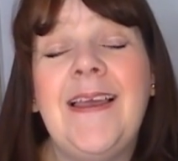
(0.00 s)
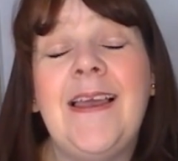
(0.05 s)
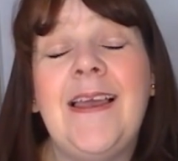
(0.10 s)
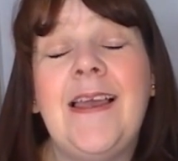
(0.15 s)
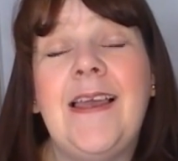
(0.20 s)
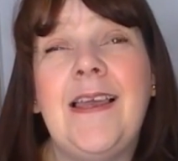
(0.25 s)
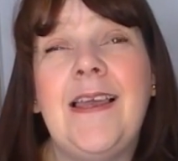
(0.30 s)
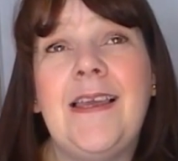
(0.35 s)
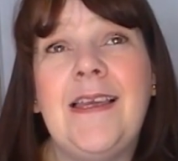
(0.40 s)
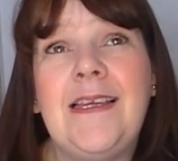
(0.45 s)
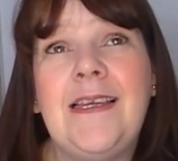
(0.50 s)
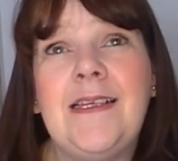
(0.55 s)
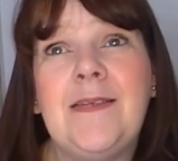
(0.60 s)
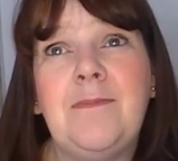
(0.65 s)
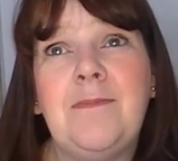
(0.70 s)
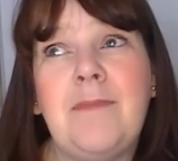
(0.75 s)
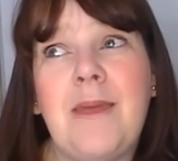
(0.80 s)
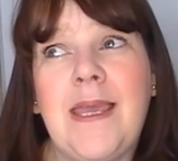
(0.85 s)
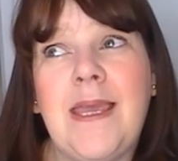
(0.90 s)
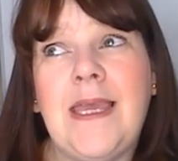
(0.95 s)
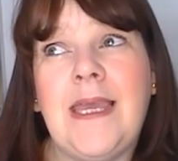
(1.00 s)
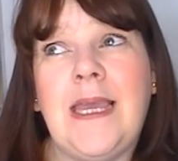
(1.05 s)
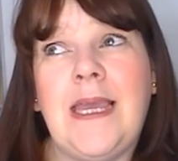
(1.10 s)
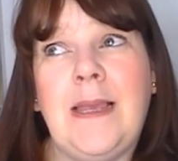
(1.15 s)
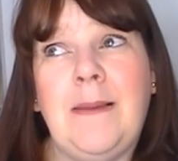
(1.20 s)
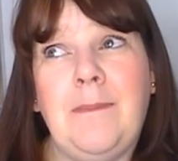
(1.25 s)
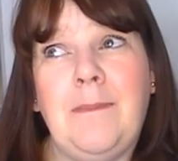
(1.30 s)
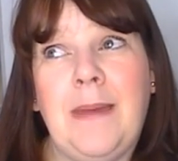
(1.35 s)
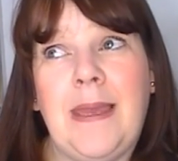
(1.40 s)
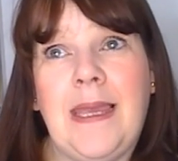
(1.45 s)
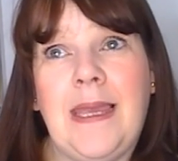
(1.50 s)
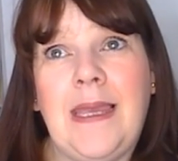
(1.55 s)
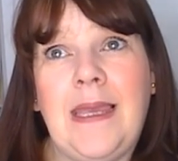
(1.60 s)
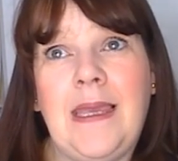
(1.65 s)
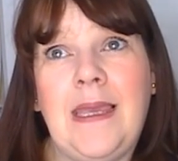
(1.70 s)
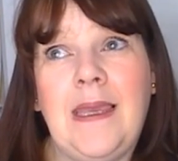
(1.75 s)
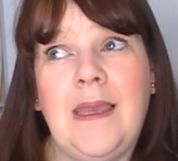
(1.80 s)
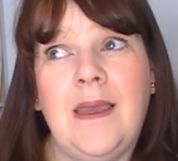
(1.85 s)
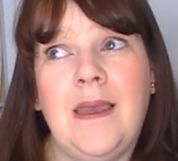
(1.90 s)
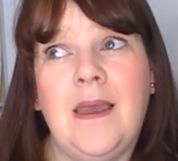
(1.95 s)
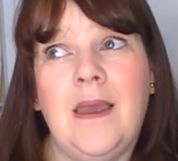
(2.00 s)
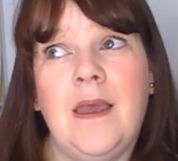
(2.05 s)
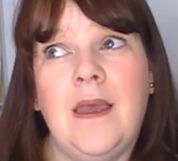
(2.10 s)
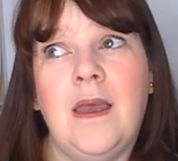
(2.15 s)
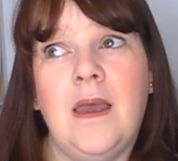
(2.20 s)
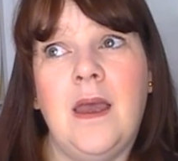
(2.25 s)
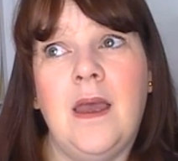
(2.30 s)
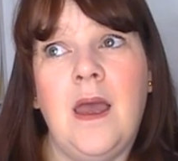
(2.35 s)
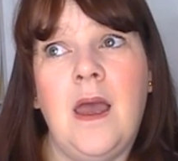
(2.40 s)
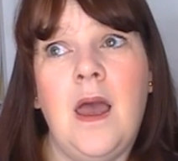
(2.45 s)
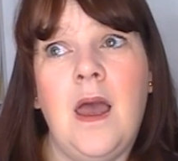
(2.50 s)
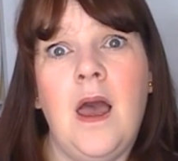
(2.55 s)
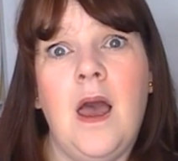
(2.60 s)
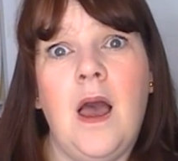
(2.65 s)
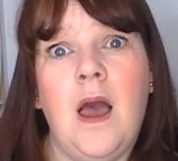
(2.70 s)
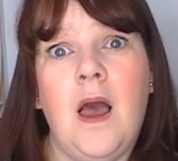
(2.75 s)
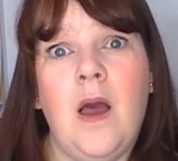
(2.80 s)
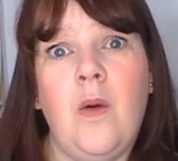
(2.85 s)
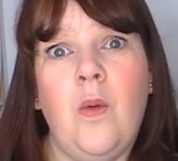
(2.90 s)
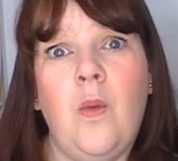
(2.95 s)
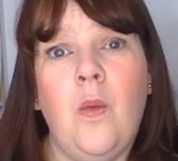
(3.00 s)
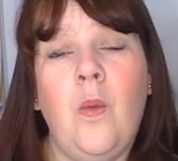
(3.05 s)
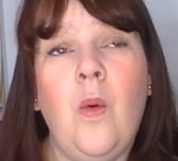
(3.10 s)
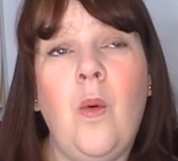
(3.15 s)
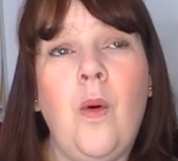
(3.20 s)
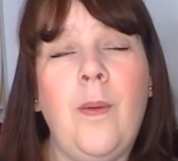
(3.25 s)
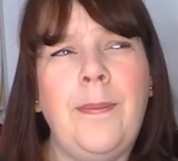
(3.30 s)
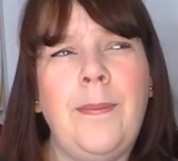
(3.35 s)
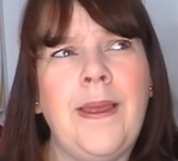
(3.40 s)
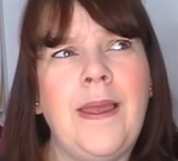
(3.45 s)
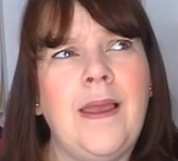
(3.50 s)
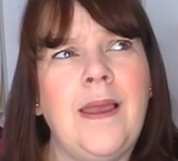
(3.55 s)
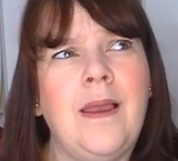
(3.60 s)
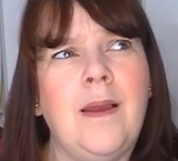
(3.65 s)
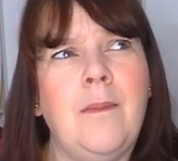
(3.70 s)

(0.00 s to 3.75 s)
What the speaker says: He's making me a warping